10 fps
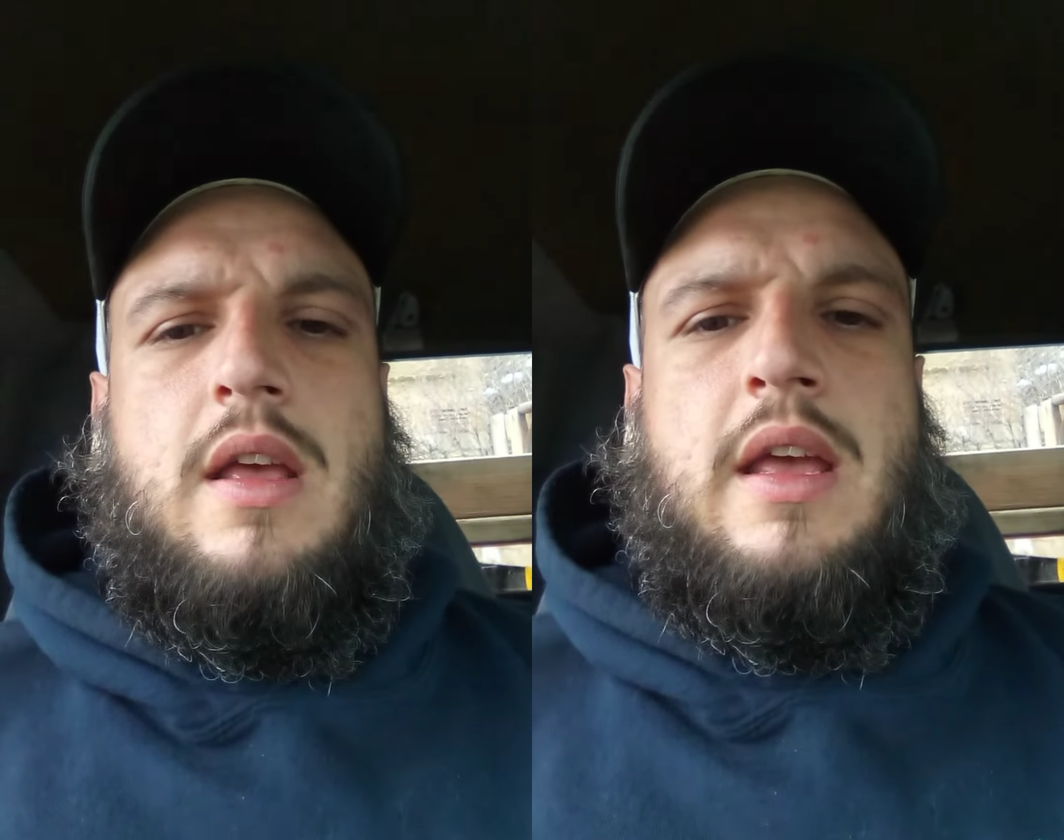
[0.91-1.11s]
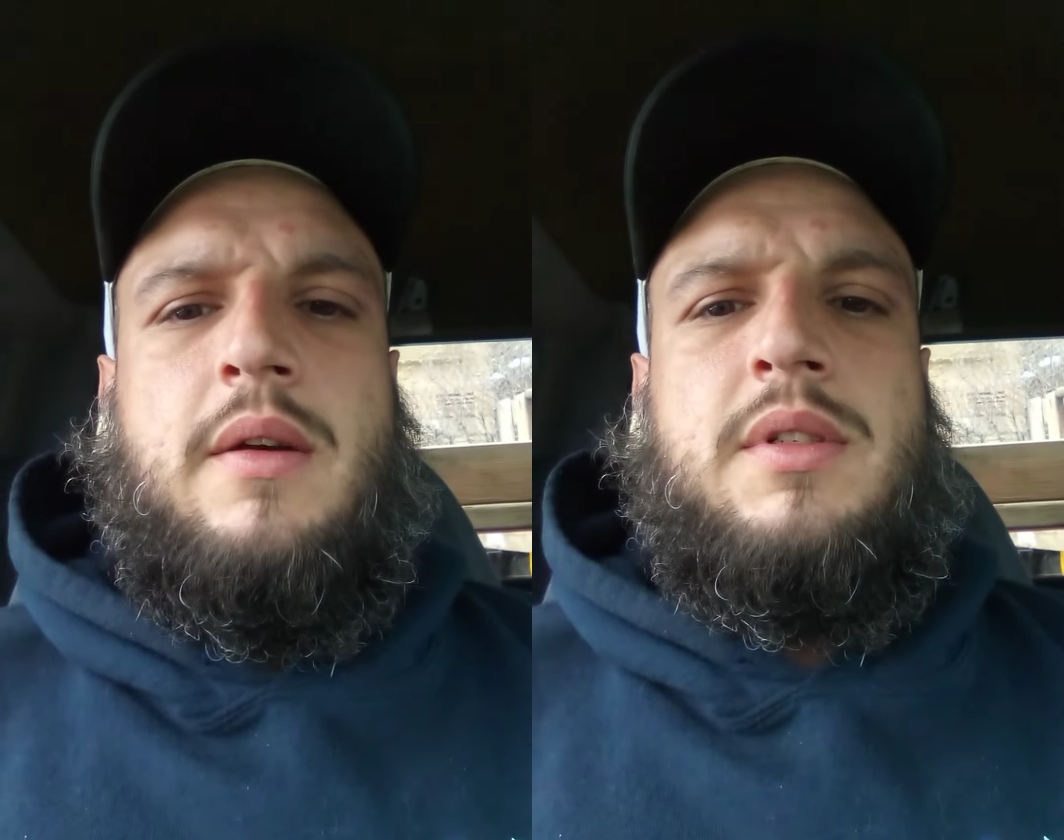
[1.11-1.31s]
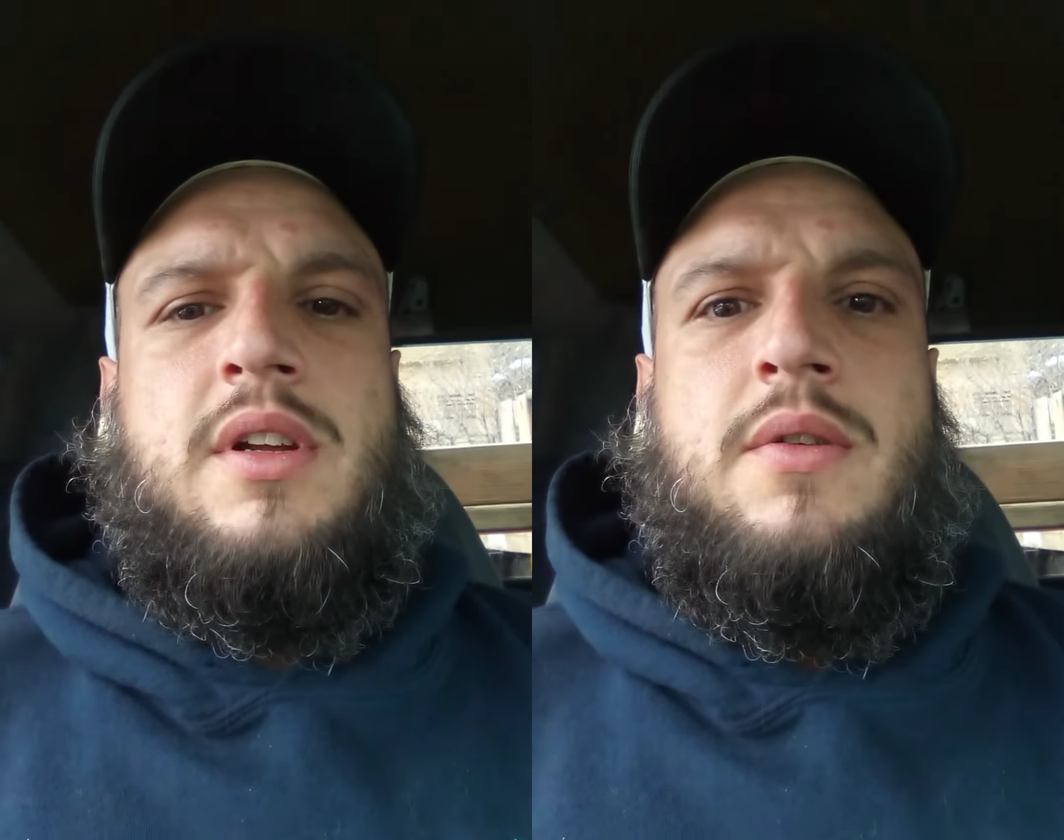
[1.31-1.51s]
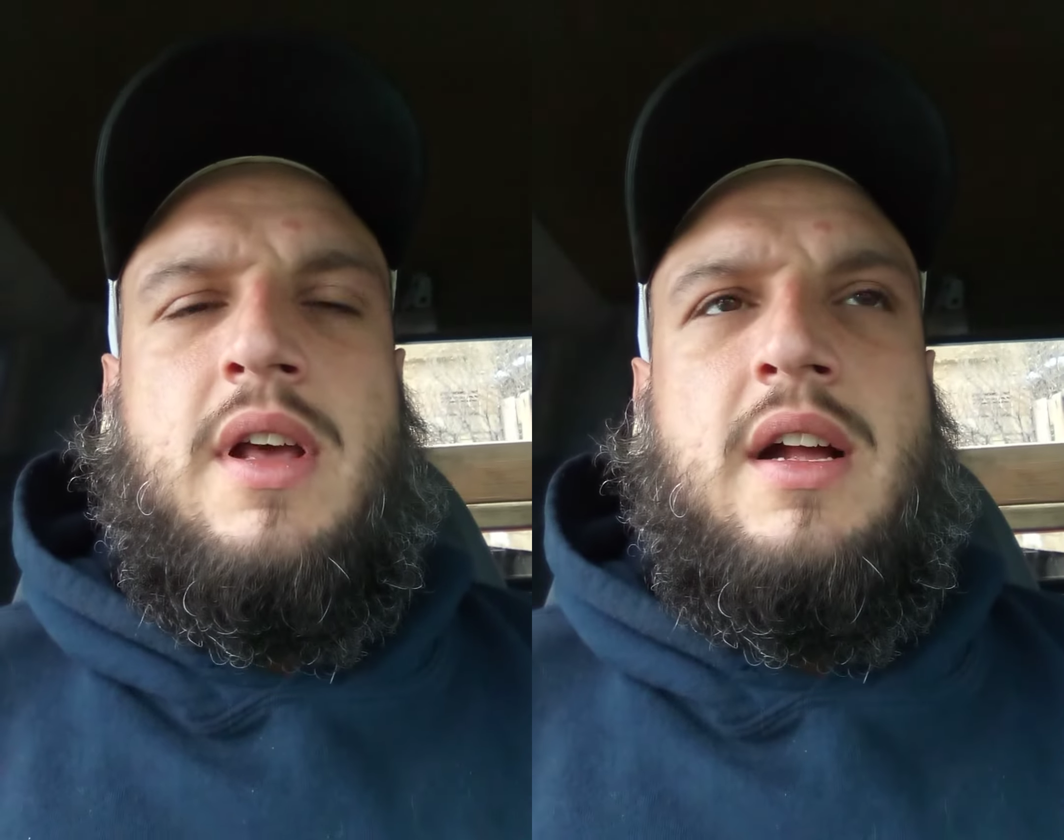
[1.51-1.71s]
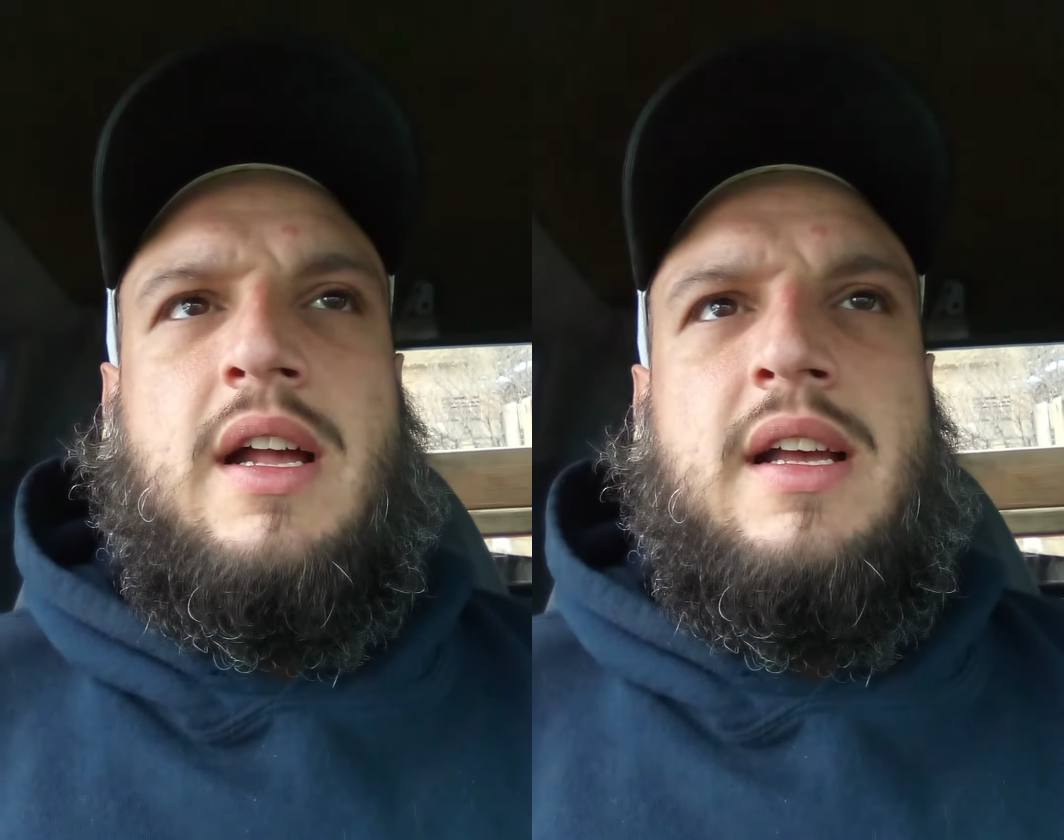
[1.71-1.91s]
Hey, what's going
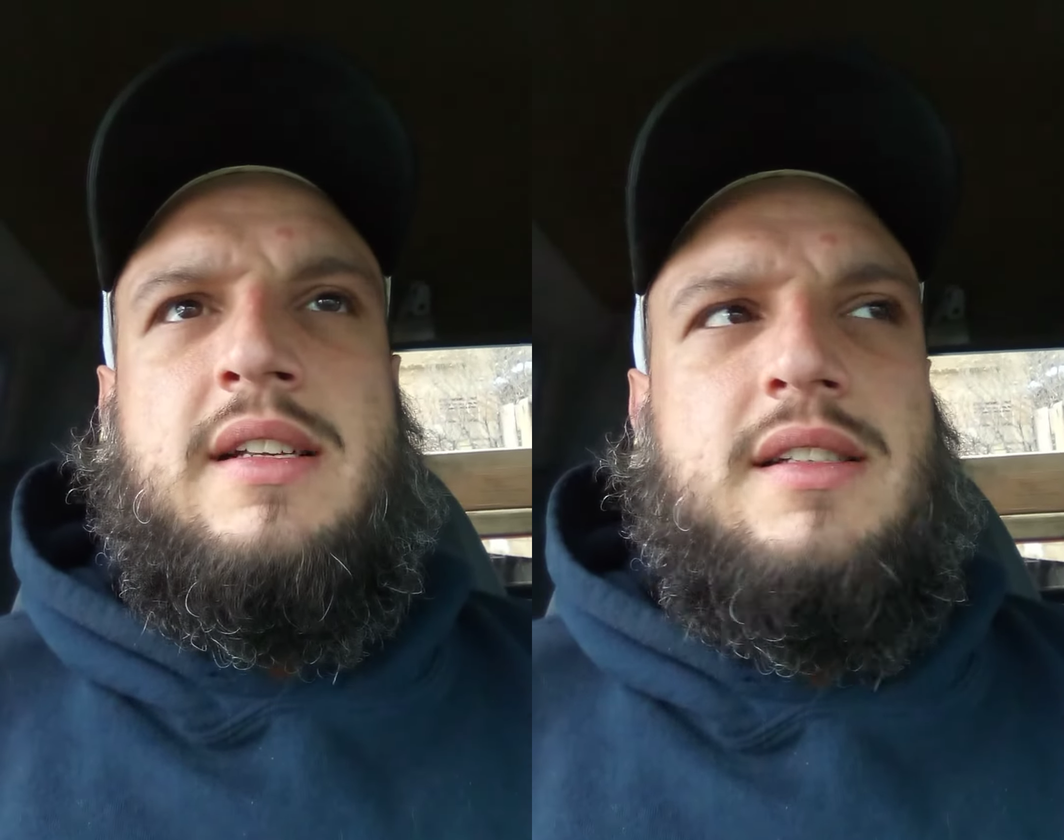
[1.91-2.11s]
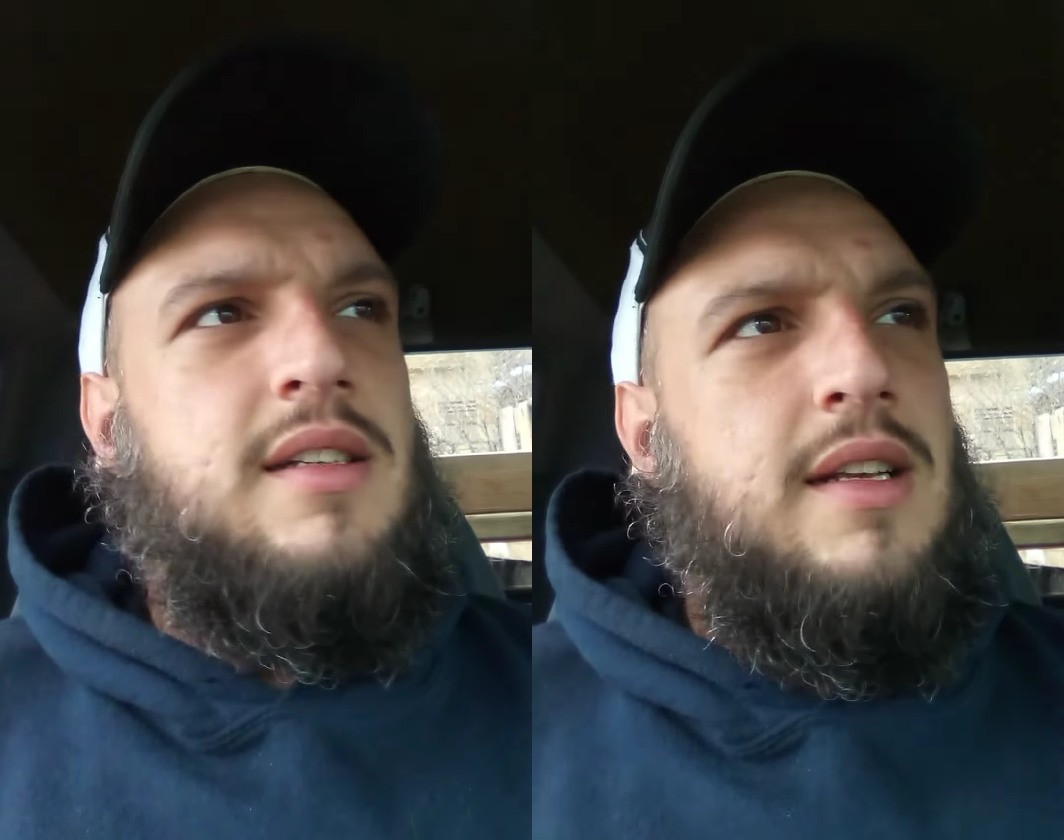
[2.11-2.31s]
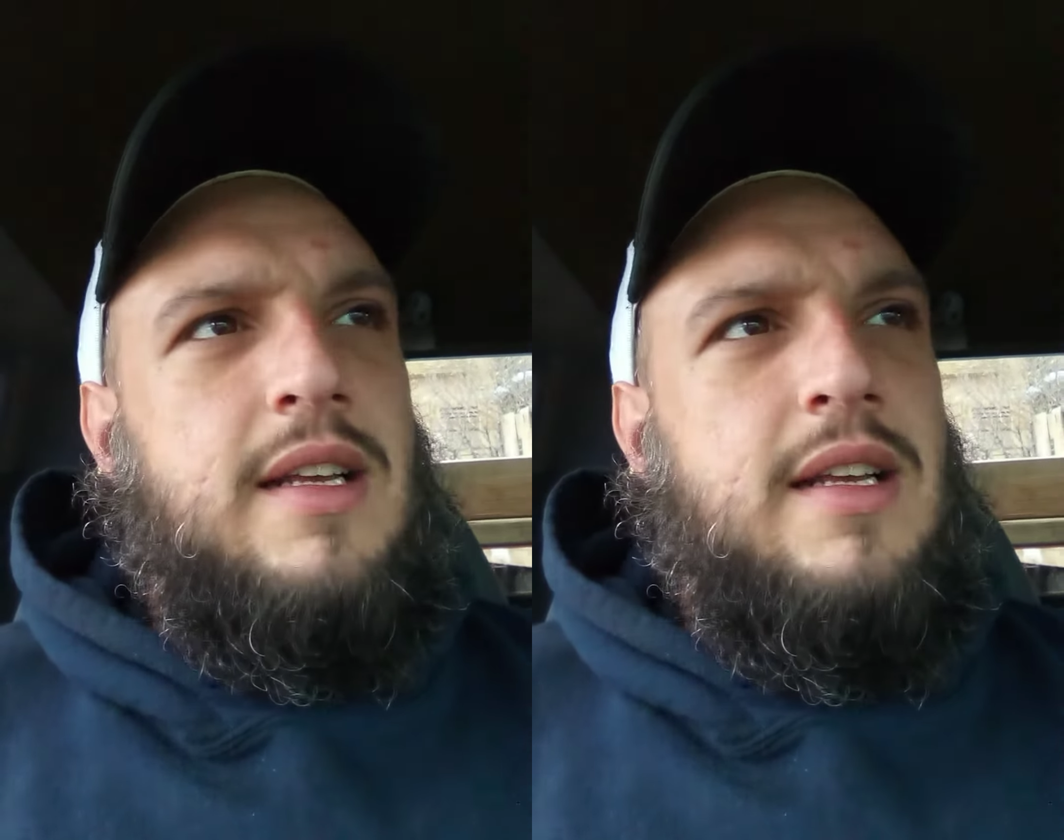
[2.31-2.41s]
on, guys?